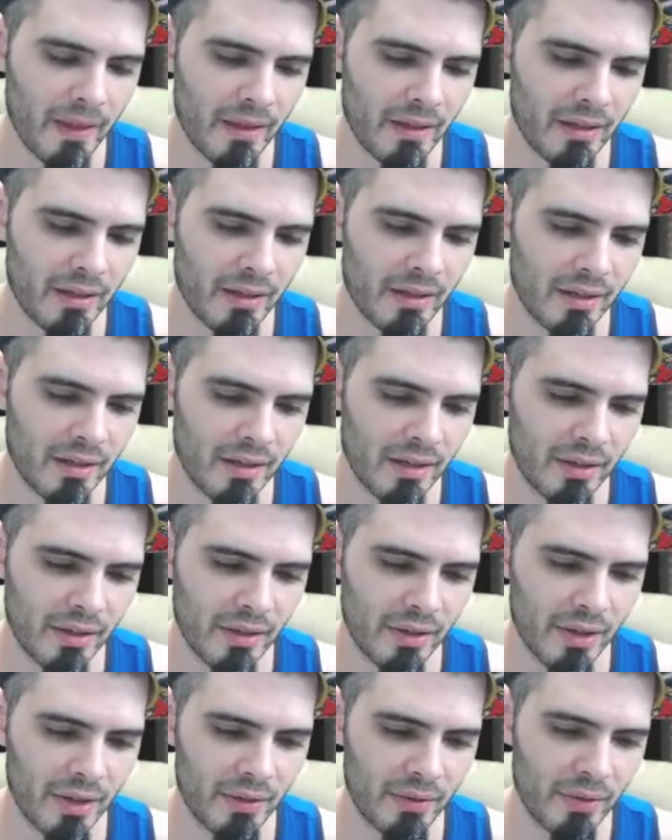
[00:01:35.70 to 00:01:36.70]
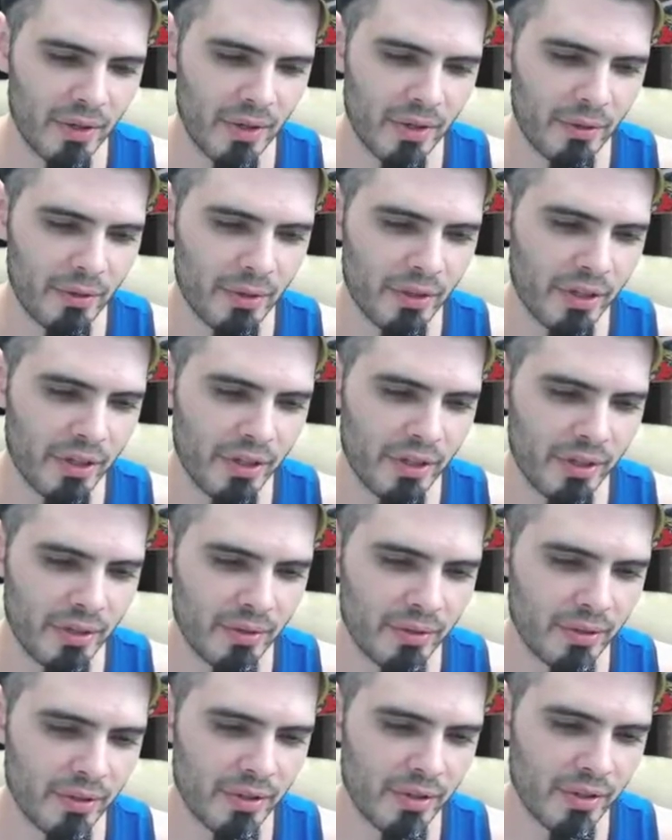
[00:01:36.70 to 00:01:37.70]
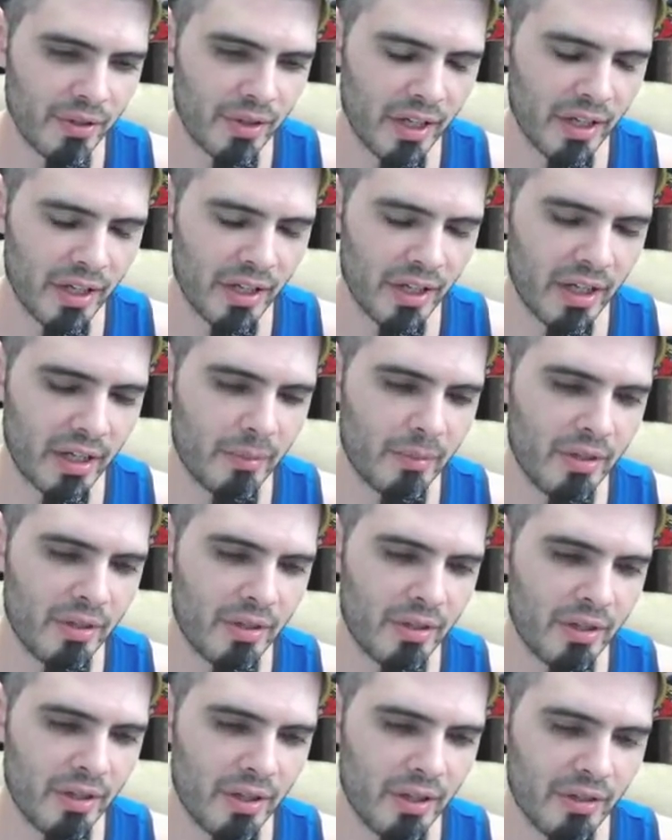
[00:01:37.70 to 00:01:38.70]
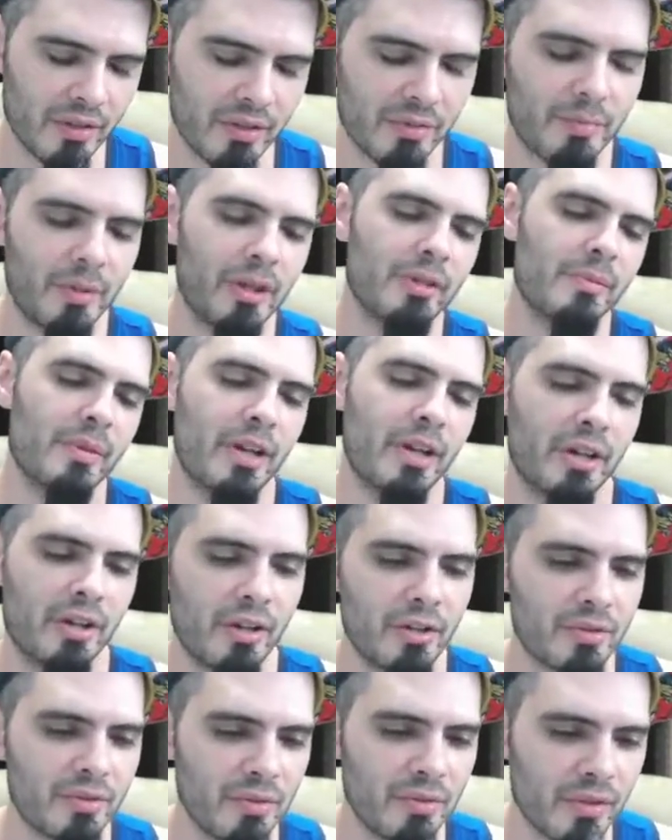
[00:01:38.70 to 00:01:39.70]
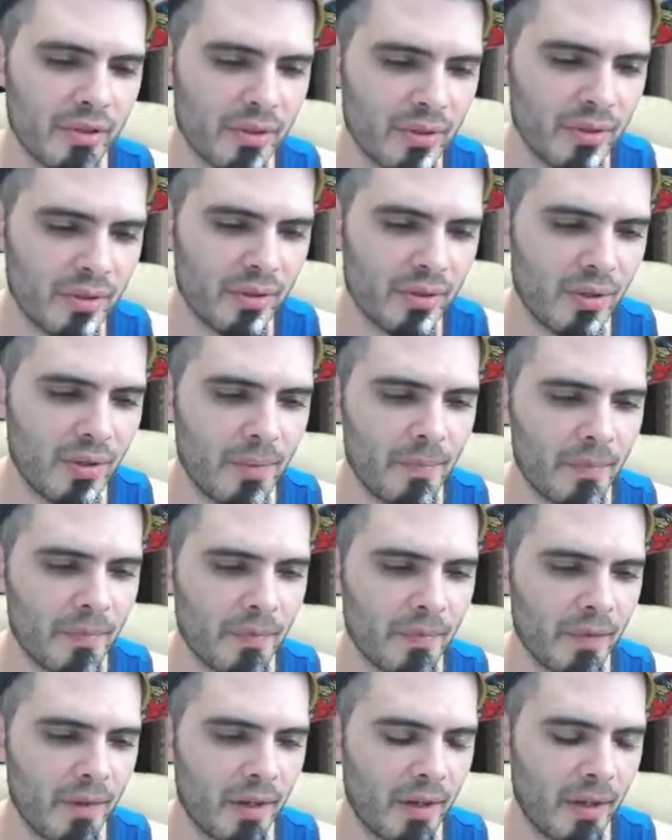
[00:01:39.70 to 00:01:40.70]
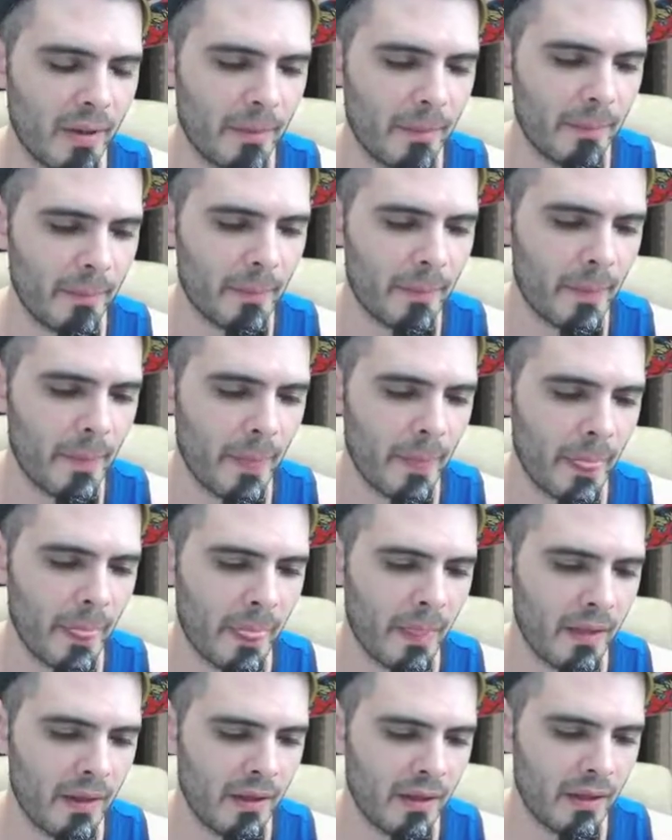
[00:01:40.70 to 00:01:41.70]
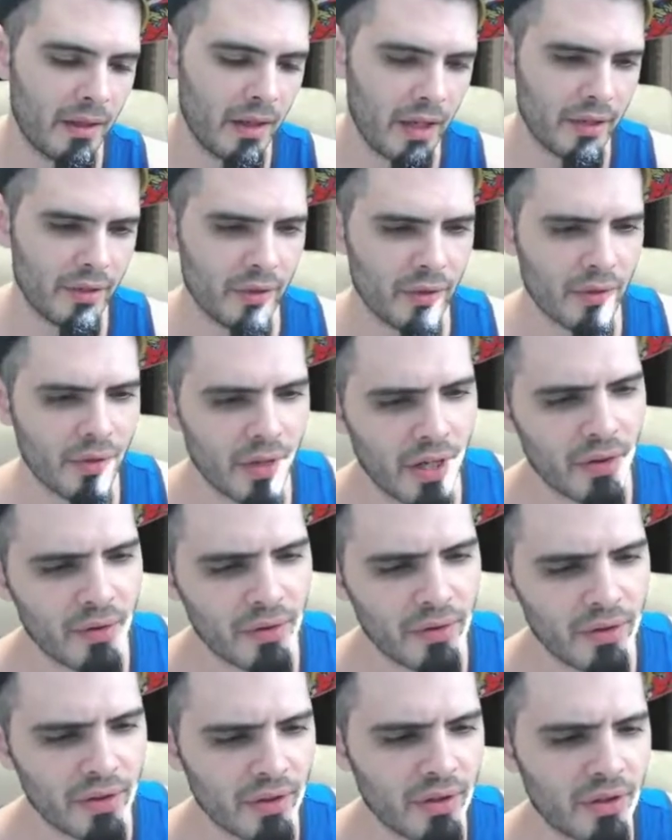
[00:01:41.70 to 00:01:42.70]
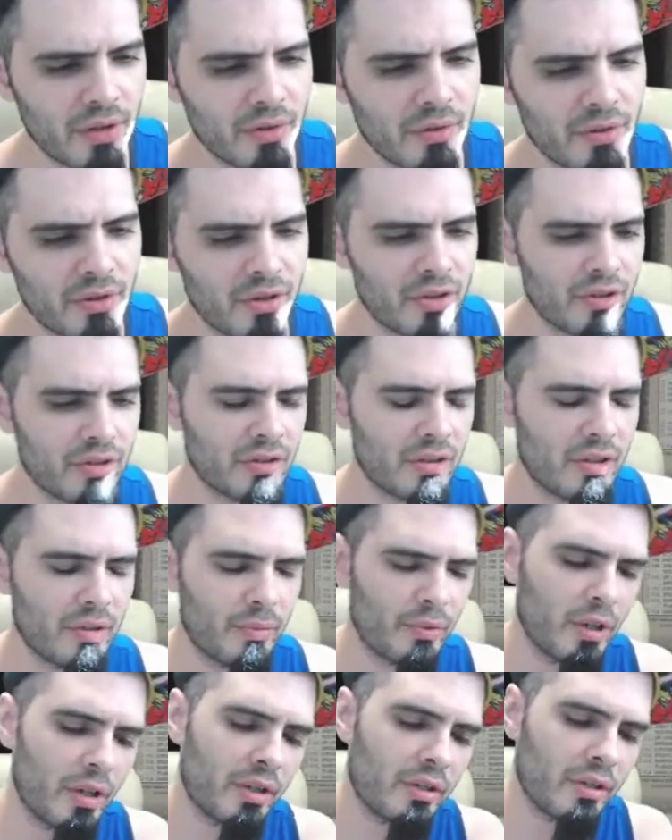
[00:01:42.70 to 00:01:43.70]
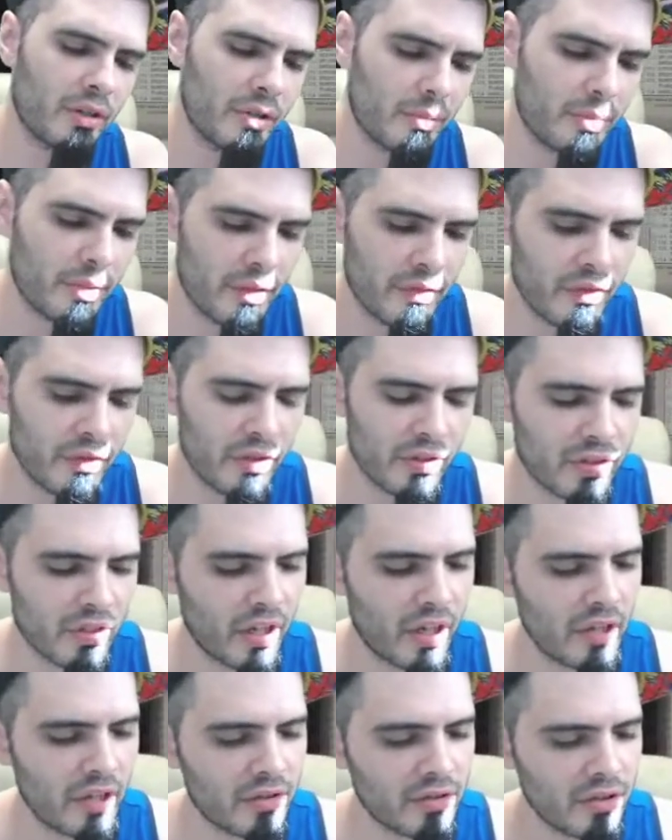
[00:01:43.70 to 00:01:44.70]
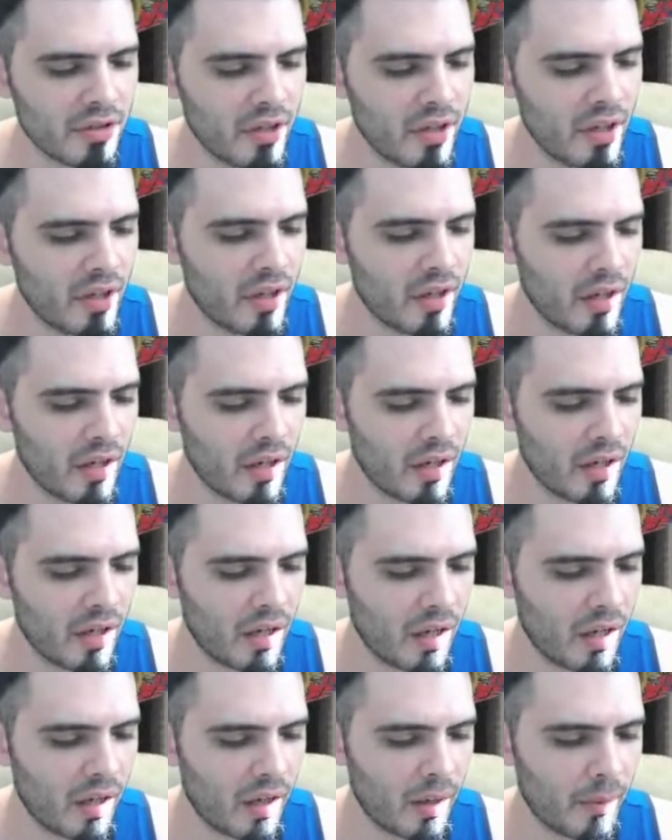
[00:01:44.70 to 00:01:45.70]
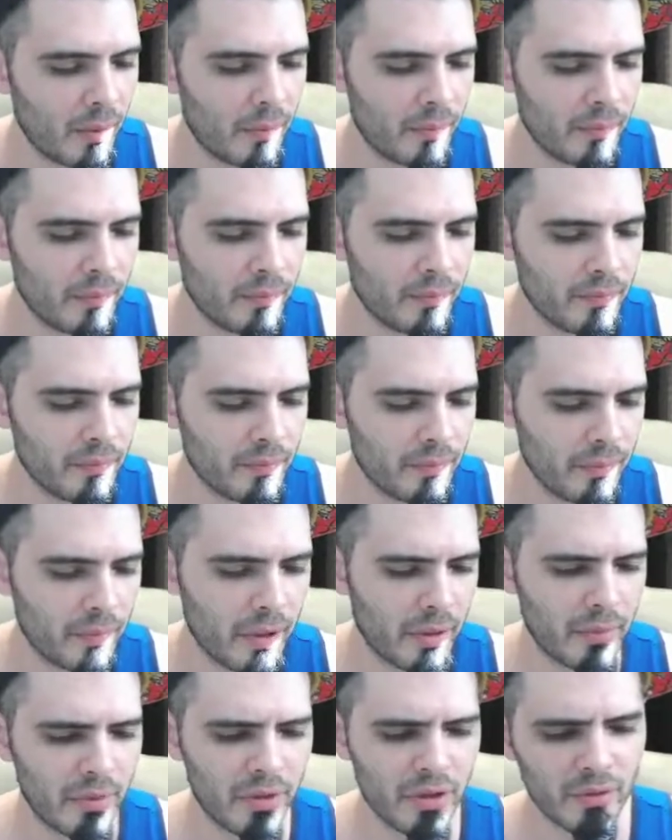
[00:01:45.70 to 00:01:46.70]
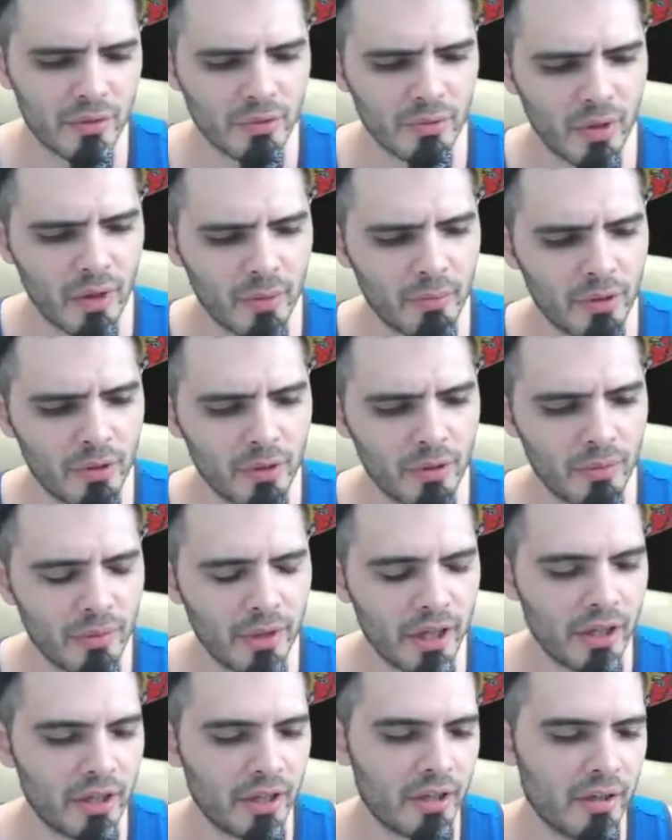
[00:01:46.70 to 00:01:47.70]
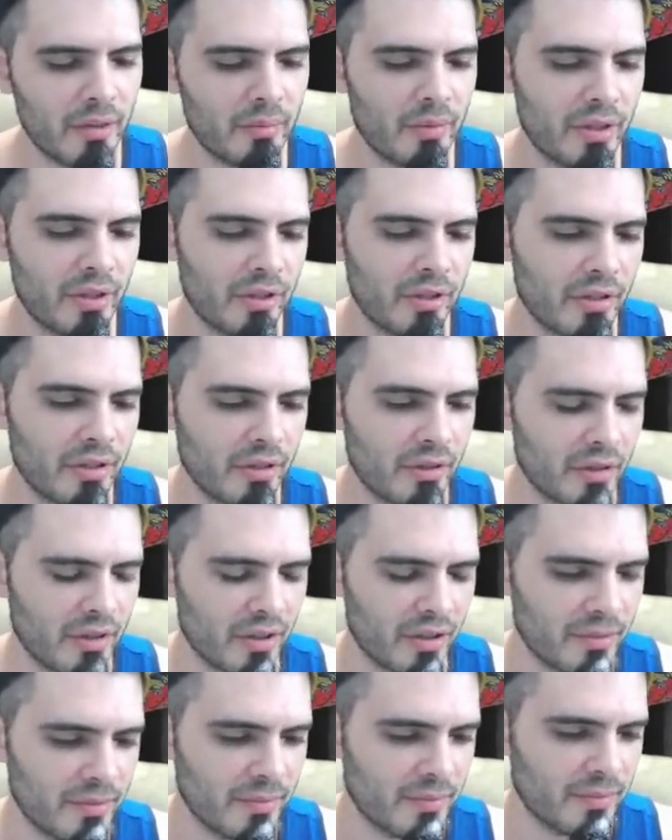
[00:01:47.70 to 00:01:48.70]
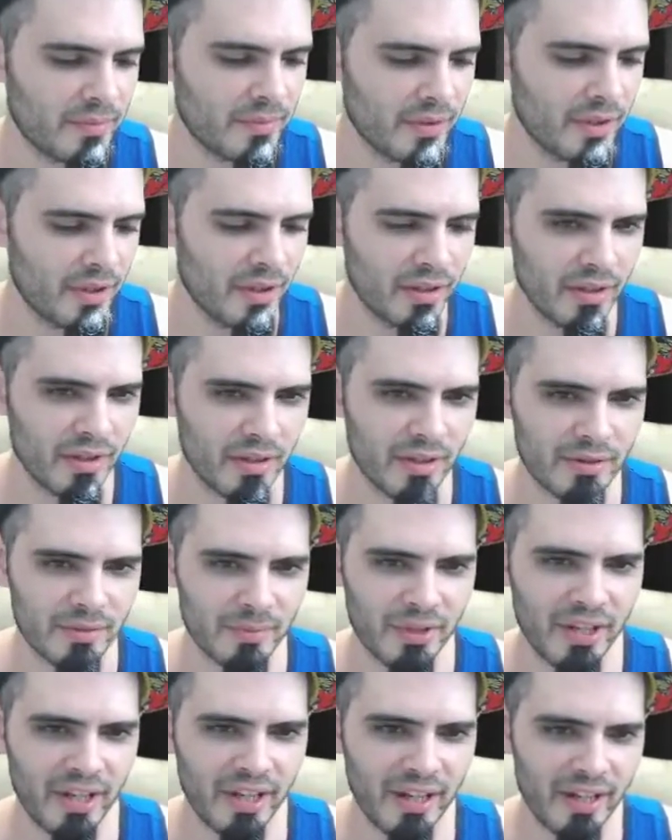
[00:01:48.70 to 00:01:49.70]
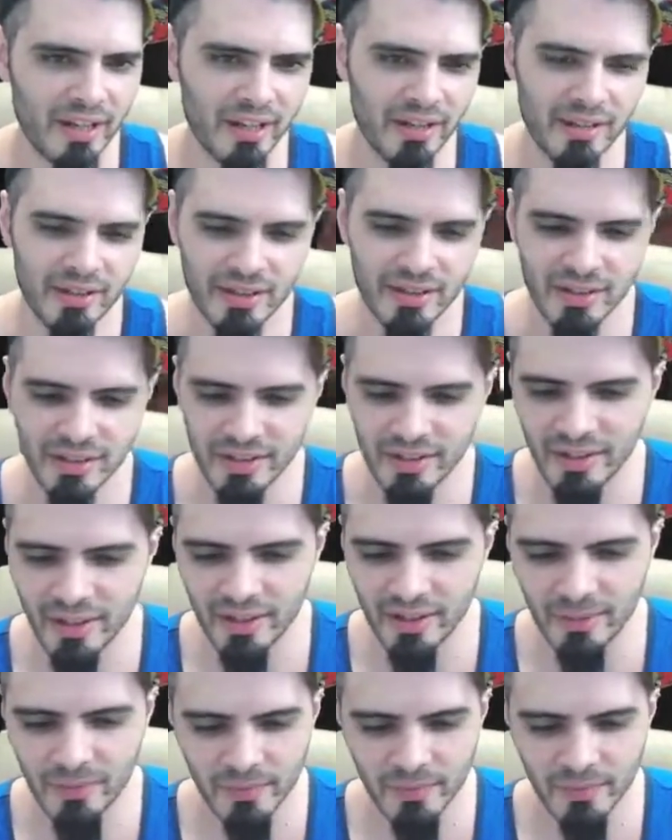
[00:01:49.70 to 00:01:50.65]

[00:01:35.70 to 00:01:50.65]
really like Gambit. The Spider-Man art's really cool. I don't think that there was a Sleepwalker in the previous sets. Maybe there was Weapon Omega, but got some Canada in there.